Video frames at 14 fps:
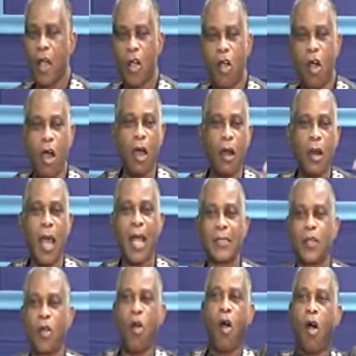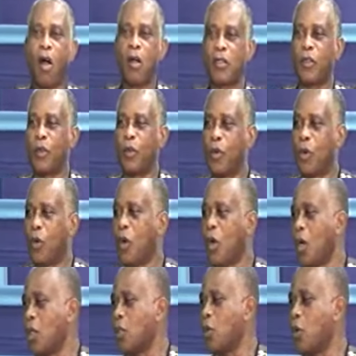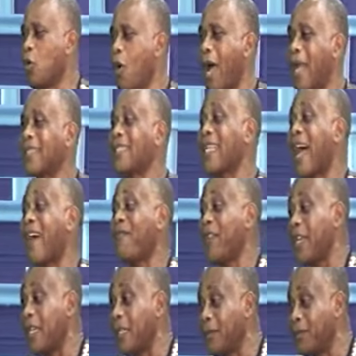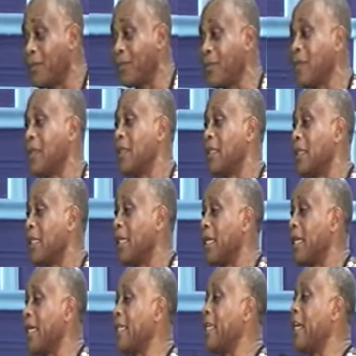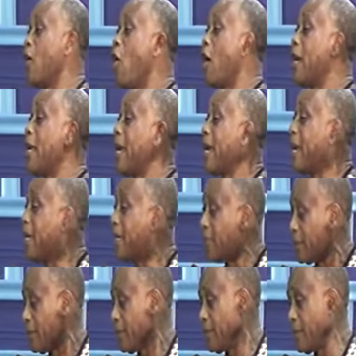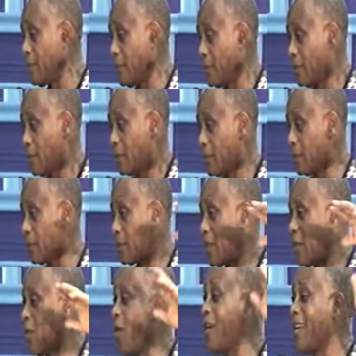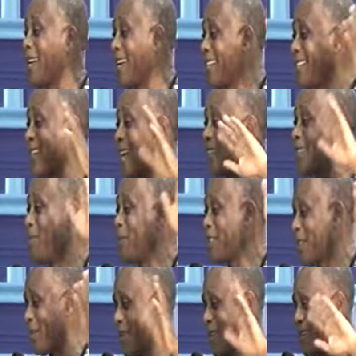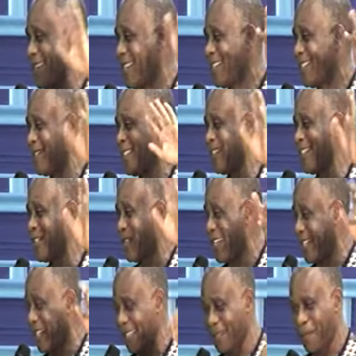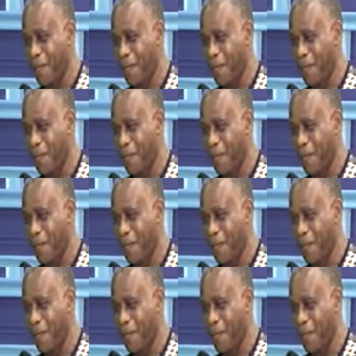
God has called you to go and serve him in the Holy Hill. Holy Hill is Assemblies of God training.